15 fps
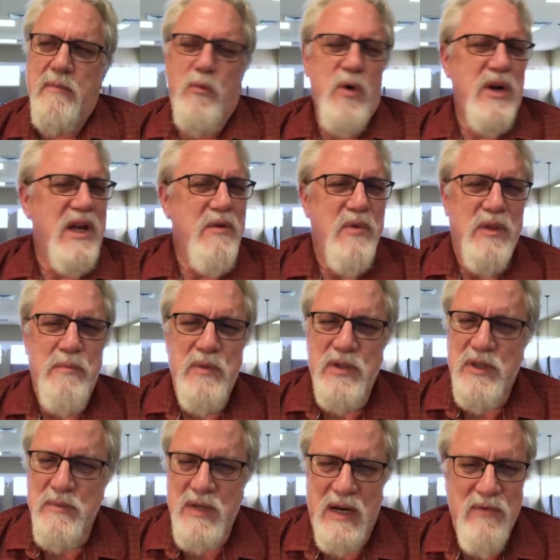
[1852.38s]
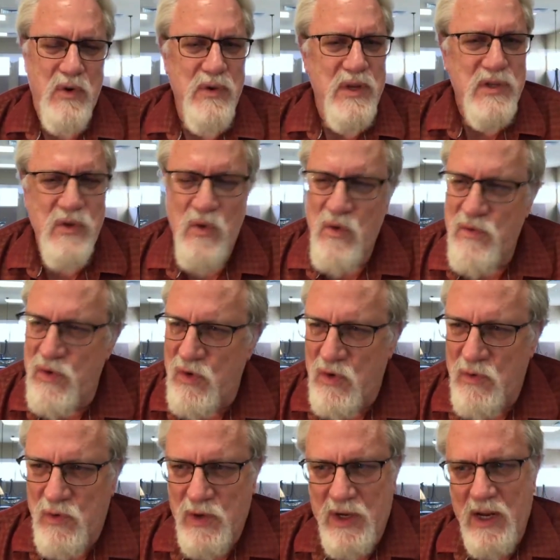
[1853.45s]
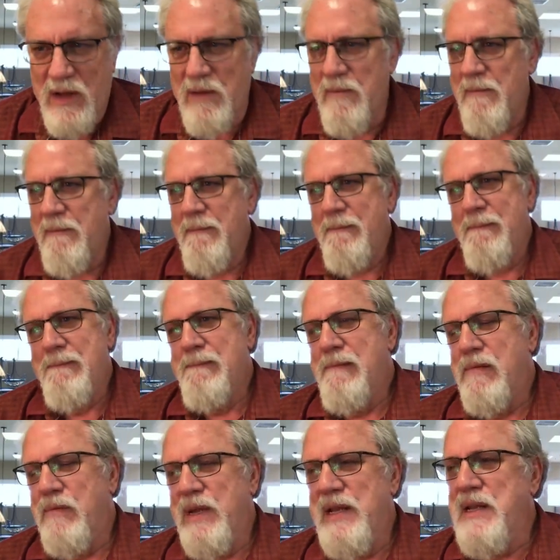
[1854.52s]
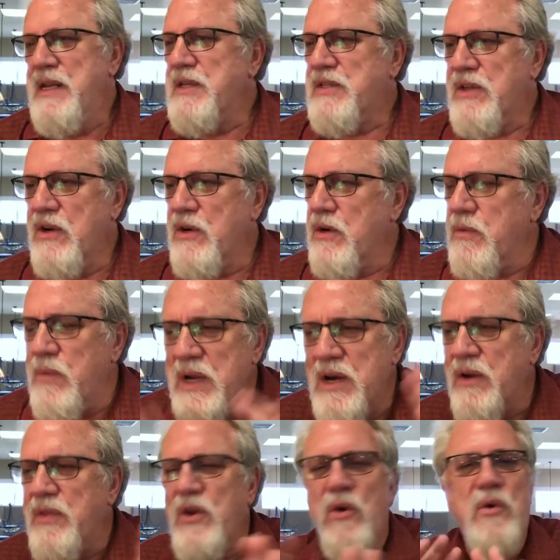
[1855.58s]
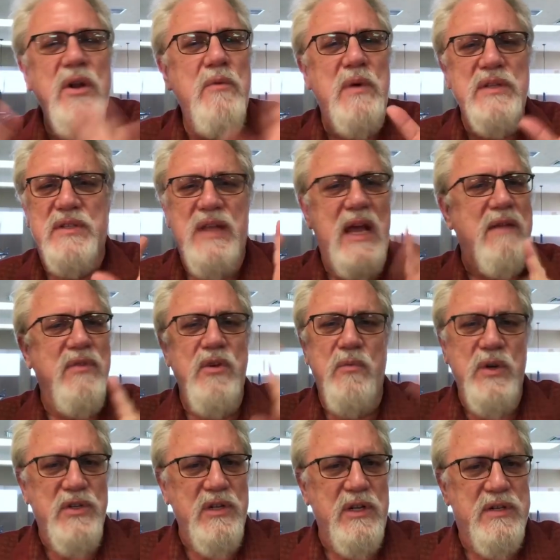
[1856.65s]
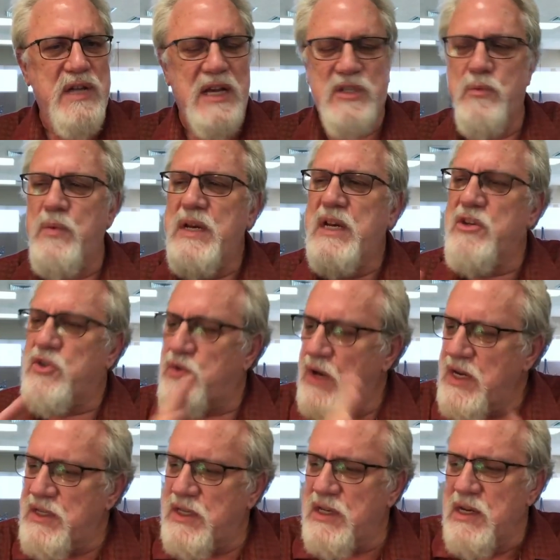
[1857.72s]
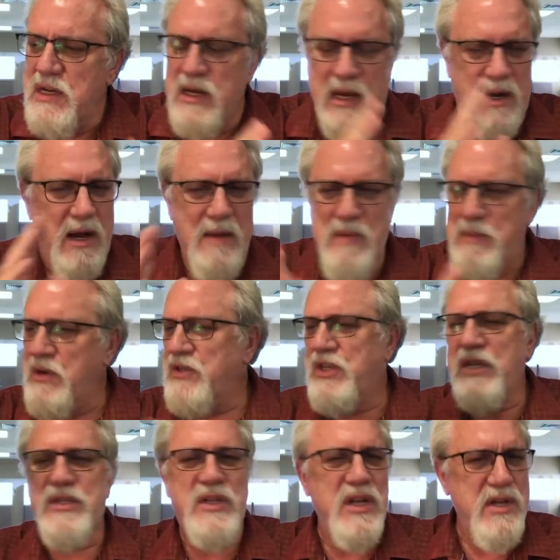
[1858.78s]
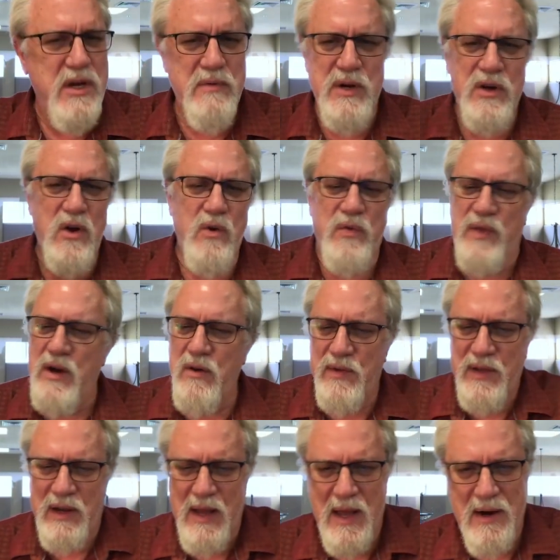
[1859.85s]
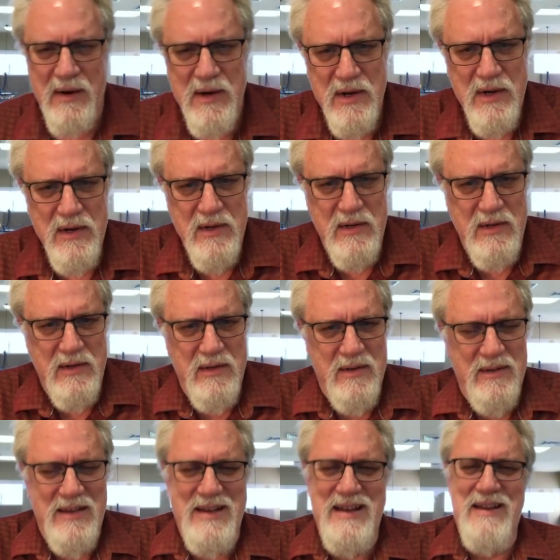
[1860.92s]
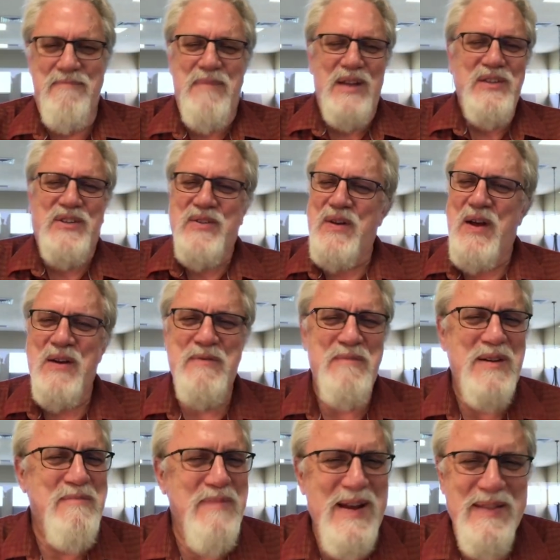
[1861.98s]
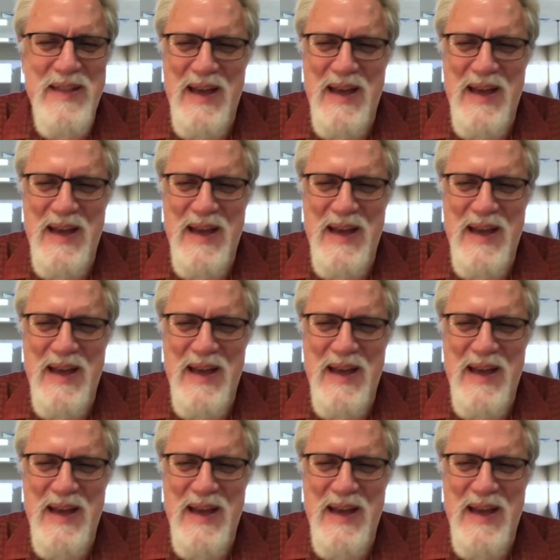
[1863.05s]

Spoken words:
working with Muslims, I've heard this over and over again. We need to go. We are the only ones that have the original text. We can trace it, and I remember just a year ago, there on the ladder, Mansur Ahmad made